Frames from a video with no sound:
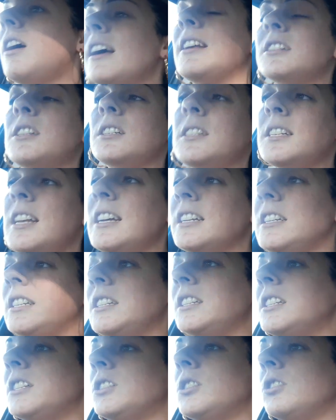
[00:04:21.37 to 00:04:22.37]
as I said,
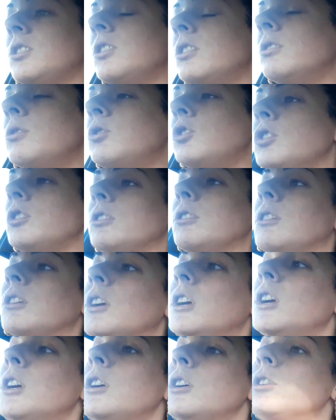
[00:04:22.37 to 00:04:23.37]
he didn't use you.
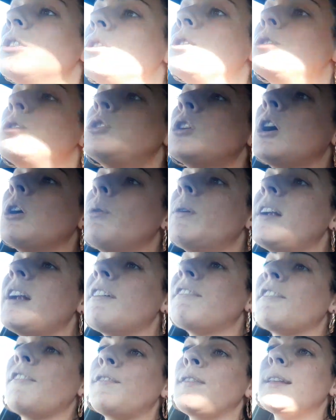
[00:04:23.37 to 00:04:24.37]
So
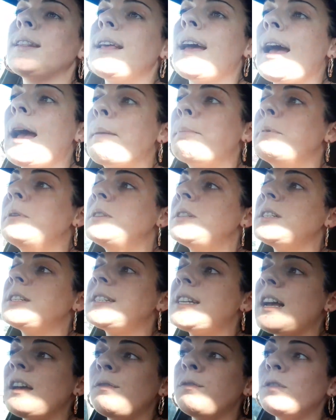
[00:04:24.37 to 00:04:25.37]
another thing that happens
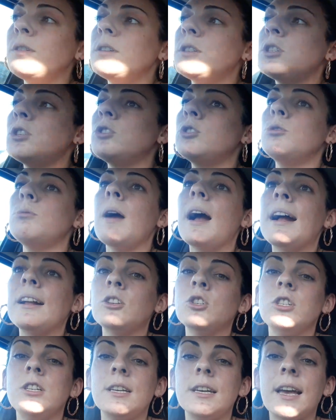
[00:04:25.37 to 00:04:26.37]
is, say for instance, you
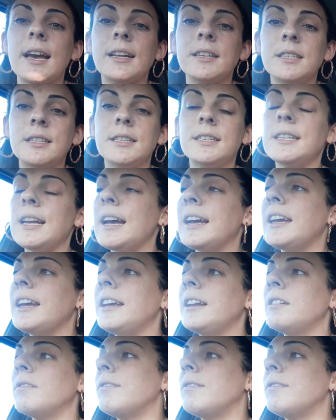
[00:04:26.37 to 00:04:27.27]
actually get to stay in a